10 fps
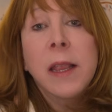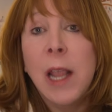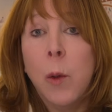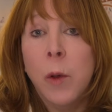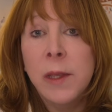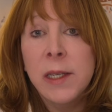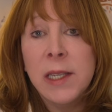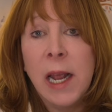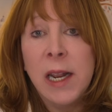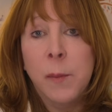Now on this
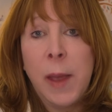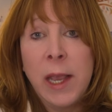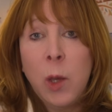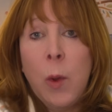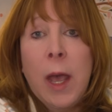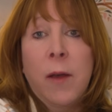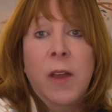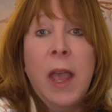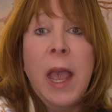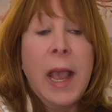side of the bag, you have
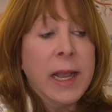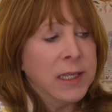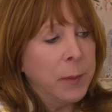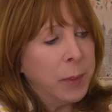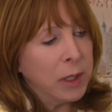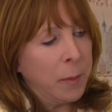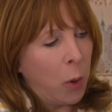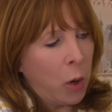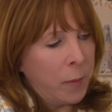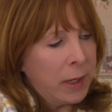a zippered
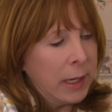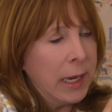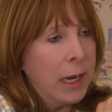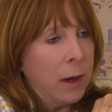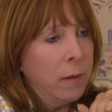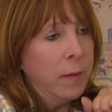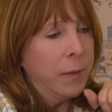compartment here